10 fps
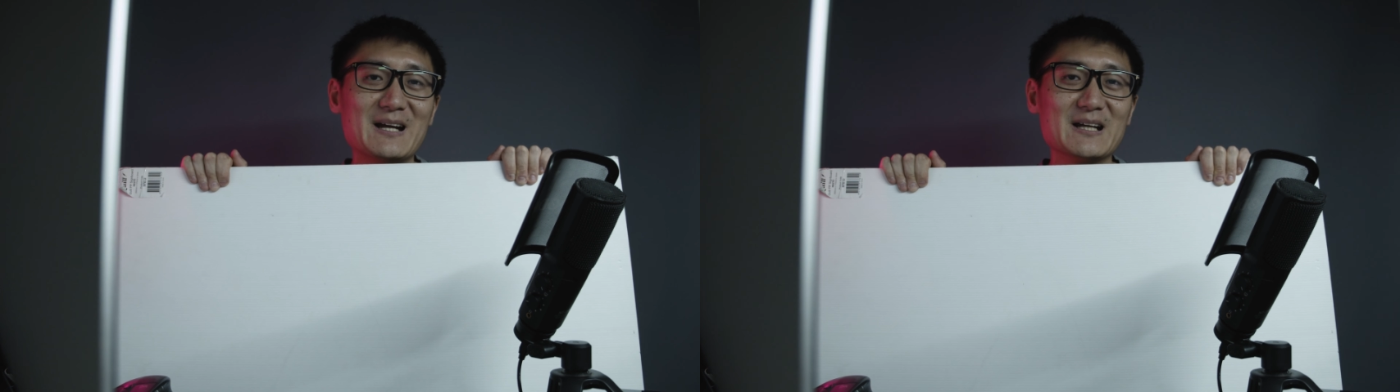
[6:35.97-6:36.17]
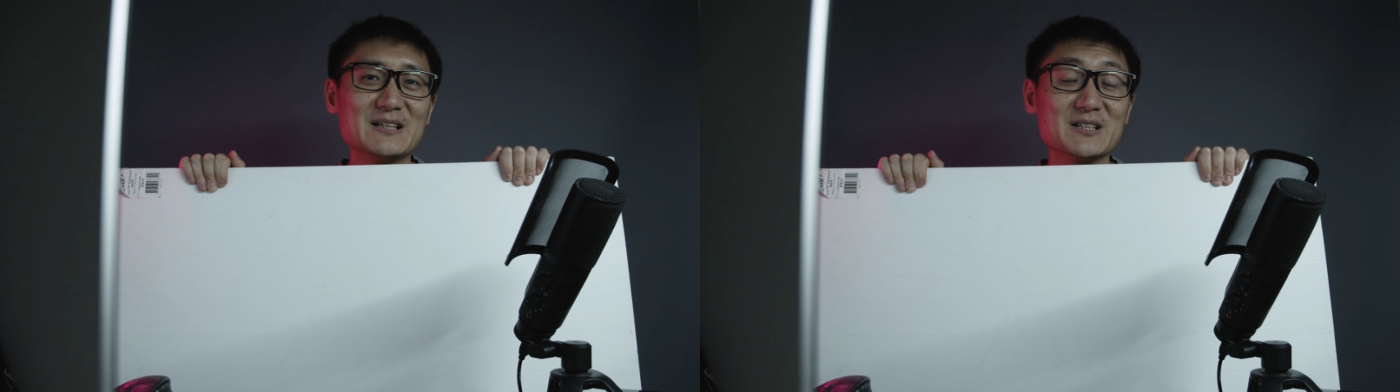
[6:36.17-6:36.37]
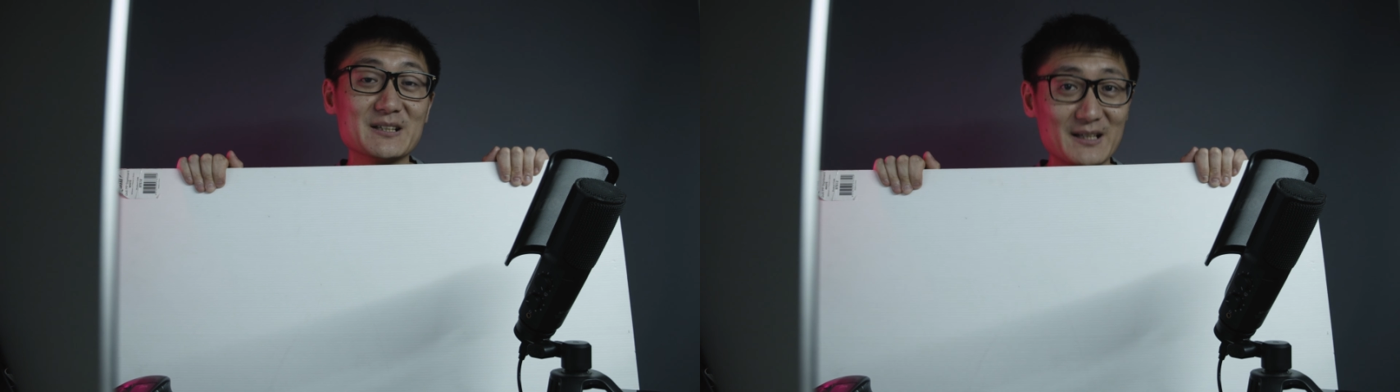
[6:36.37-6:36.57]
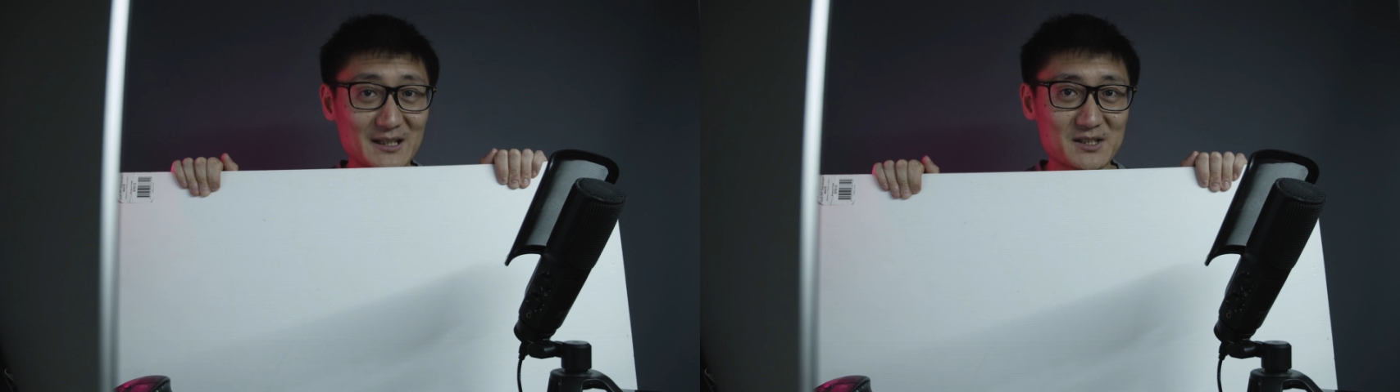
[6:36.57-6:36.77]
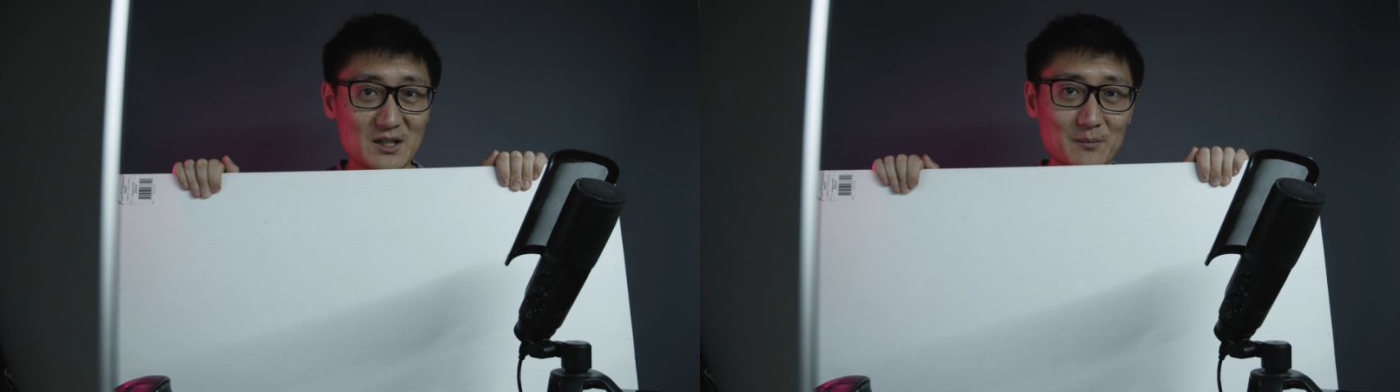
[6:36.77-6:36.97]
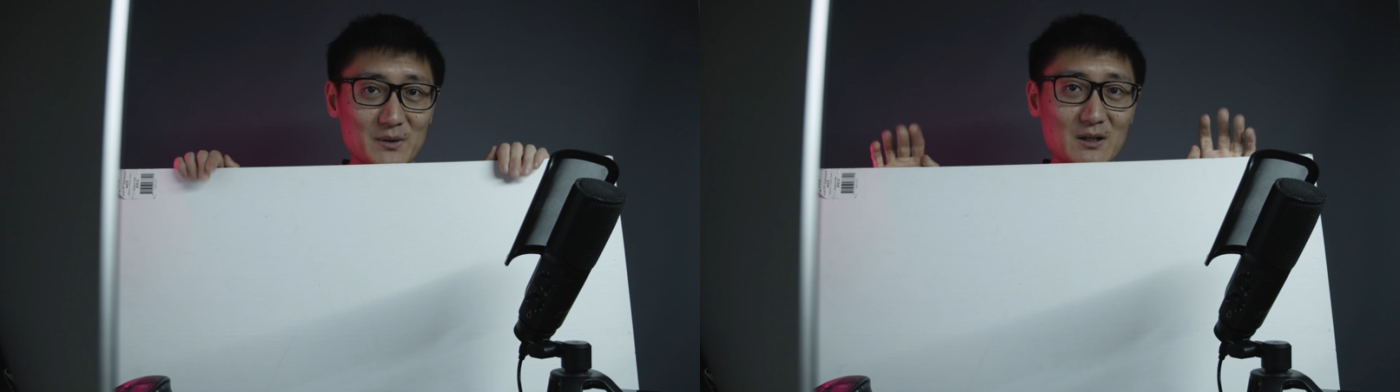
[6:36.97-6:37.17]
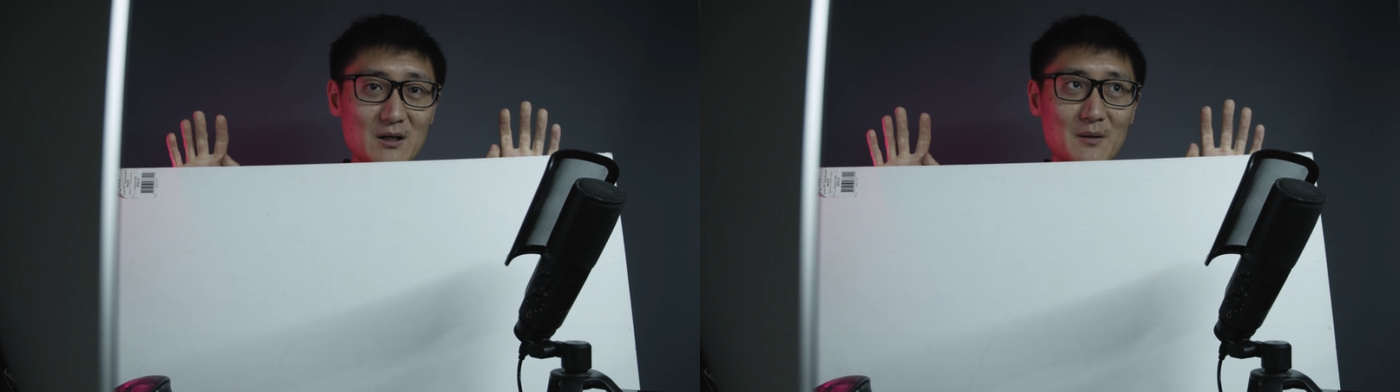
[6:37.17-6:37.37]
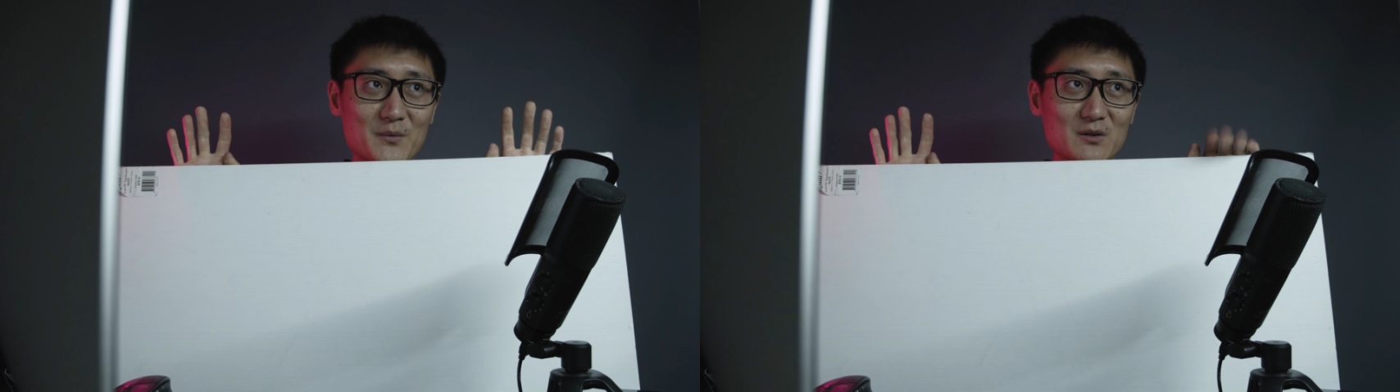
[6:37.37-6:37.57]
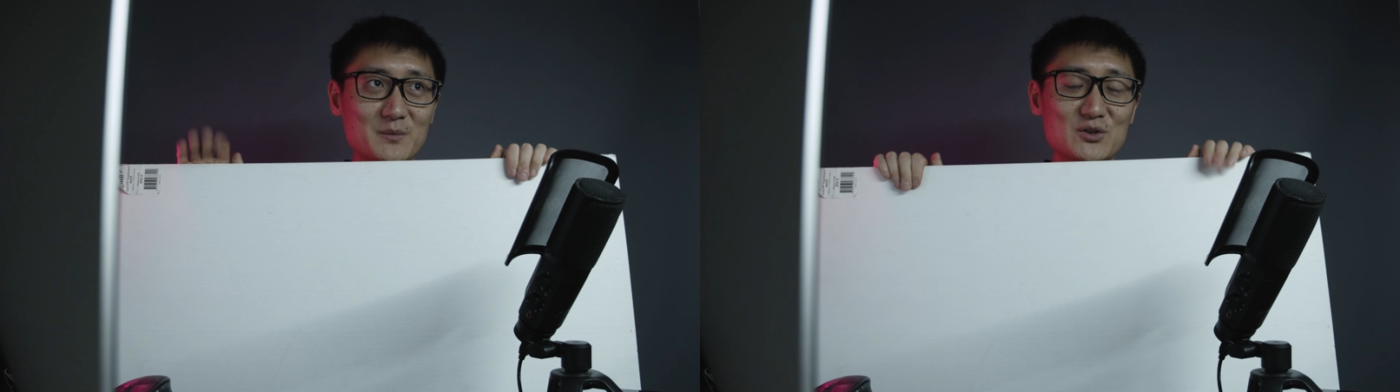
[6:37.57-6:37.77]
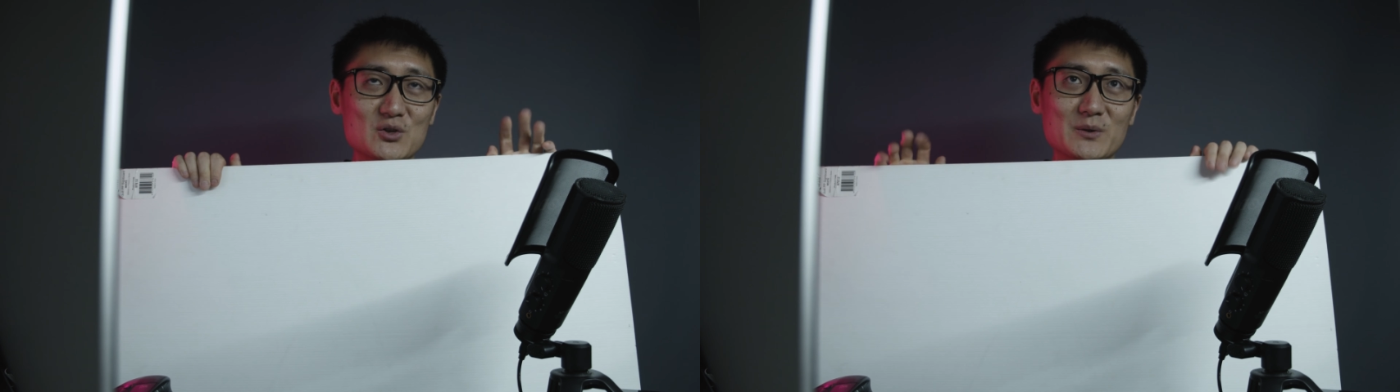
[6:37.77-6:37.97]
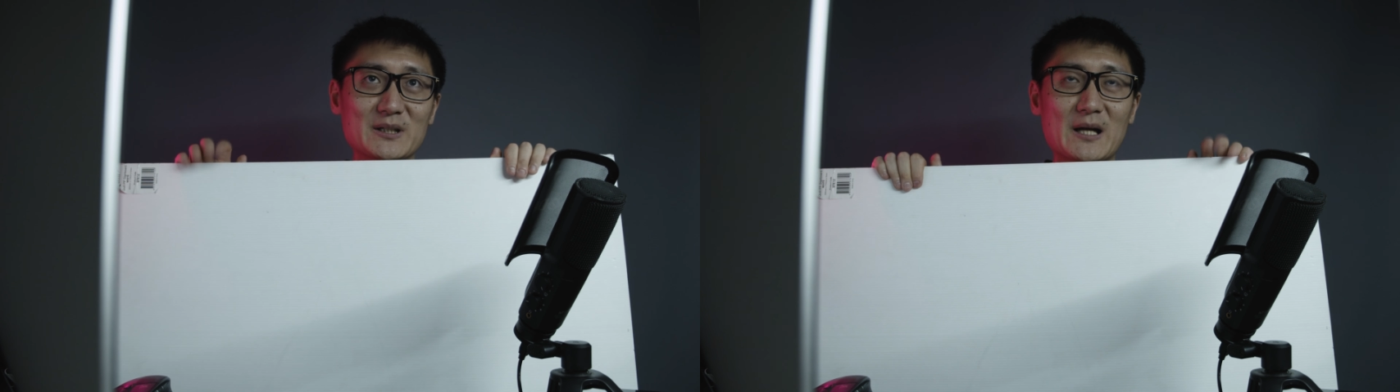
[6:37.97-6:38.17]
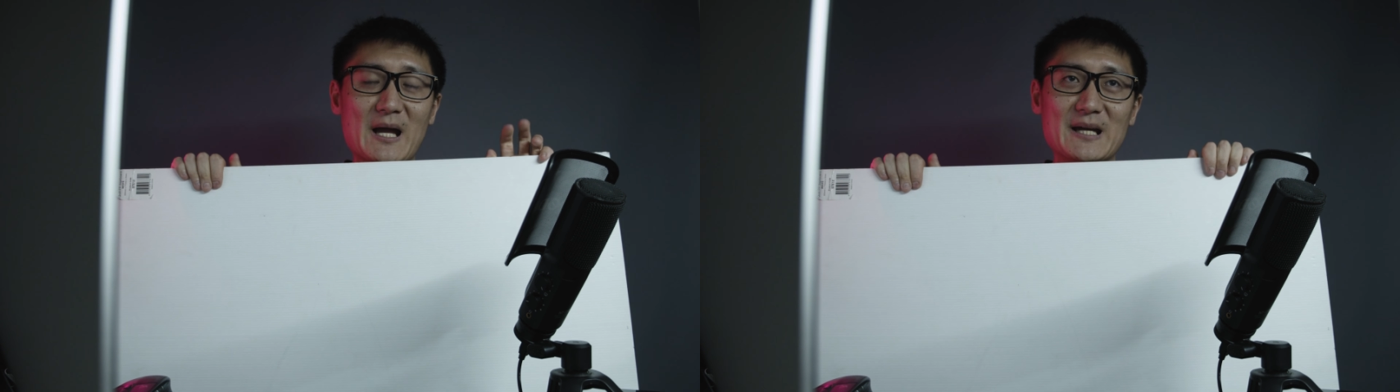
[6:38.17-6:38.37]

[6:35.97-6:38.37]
and next up I'm going to be doing